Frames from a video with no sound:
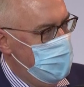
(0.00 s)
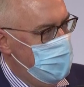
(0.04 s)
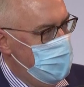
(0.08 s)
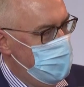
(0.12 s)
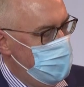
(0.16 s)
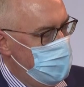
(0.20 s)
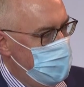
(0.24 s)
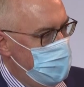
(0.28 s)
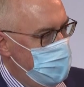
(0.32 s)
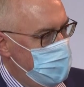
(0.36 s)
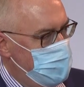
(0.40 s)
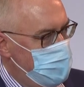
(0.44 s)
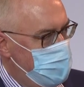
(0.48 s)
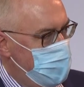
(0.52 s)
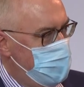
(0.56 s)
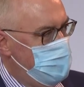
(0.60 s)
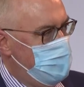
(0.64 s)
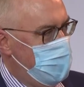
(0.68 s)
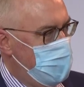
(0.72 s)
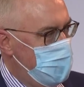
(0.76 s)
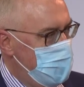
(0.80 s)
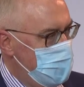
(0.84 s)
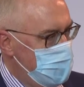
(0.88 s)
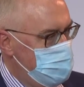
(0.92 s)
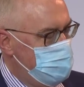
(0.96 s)
only from a
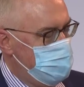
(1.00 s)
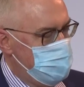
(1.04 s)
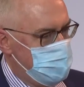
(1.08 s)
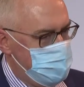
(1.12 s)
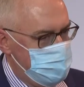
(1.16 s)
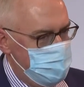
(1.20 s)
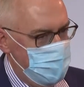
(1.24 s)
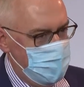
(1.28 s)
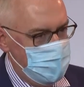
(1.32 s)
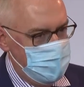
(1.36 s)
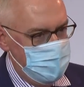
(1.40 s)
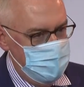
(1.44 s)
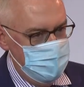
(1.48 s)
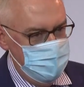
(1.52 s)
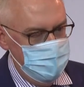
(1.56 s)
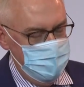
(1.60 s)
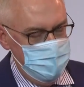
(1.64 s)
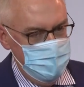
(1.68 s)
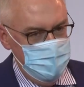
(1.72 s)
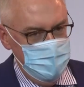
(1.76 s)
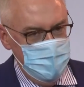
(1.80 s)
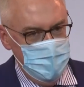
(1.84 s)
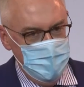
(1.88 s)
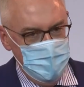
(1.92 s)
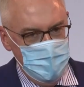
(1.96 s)
health perspective,
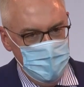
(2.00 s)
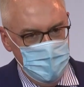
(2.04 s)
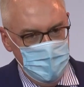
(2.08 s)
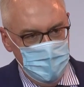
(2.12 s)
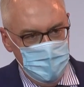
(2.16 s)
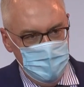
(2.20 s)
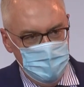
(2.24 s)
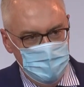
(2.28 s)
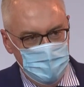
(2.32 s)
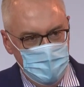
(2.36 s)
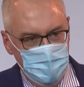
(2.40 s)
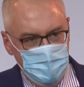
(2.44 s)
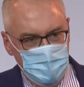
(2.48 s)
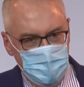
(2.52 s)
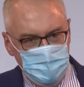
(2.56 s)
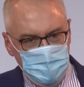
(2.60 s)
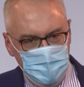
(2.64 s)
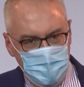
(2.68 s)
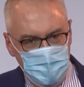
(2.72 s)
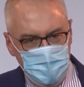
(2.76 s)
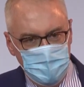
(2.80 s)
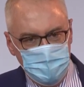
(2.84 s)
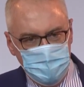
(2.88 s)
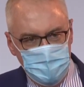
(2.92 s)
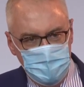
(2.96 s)
but we
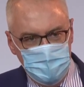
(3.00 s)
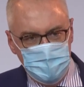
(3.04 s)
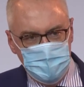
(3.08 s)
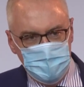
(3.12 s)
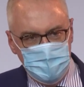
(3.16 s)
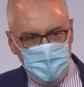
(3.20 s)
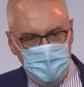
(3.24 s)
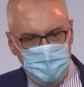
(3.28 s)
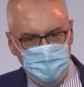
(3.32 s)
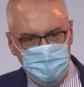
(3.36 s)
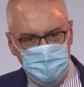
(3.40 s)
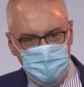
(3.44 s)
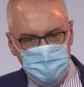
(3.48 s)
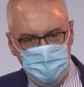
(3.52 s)
really reached out